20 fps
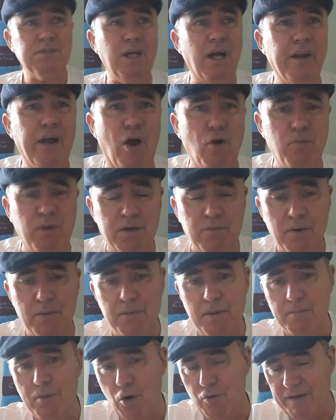And hopefully we'll
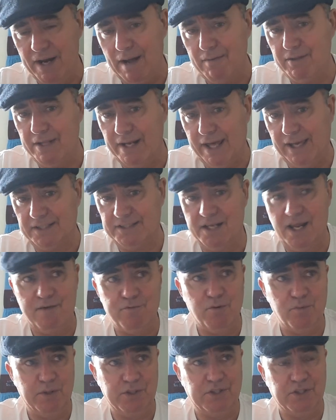be moving up to the next
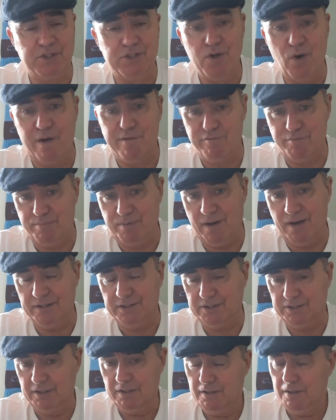level, which is 9th
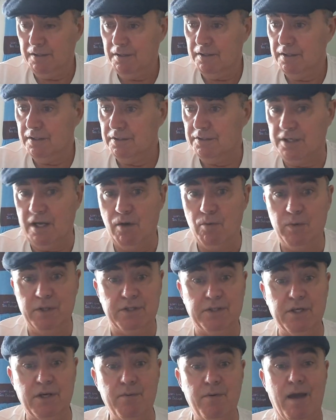place. So we'll
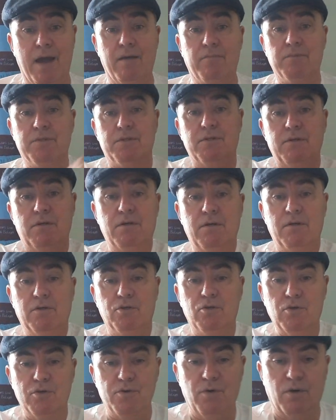see what happens.
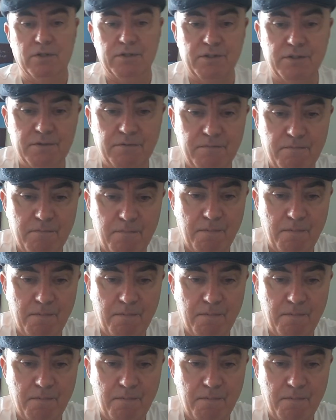Good ones.